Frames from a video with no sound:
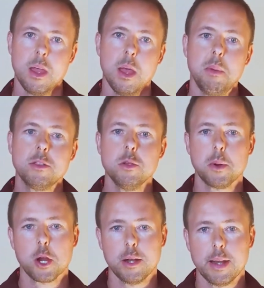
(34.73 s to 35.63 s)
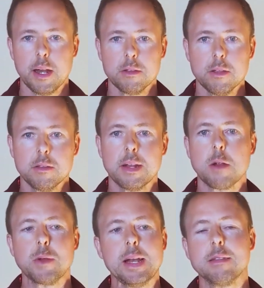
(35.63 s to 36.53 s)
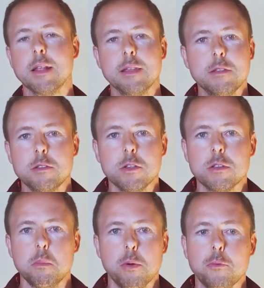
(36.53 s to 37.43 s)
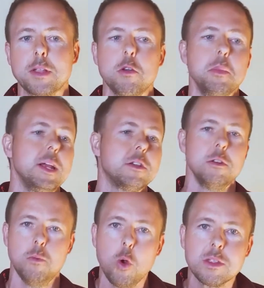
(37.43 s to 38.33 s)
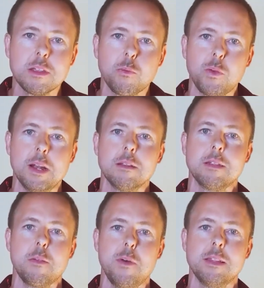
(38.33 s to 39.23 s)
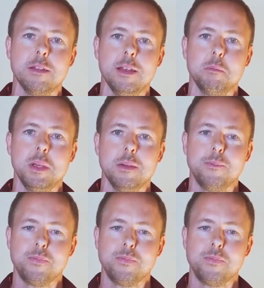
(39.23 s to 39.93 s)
about numerical analysis, that I realized that this is just the perfect combination of all these fields that fascinate me.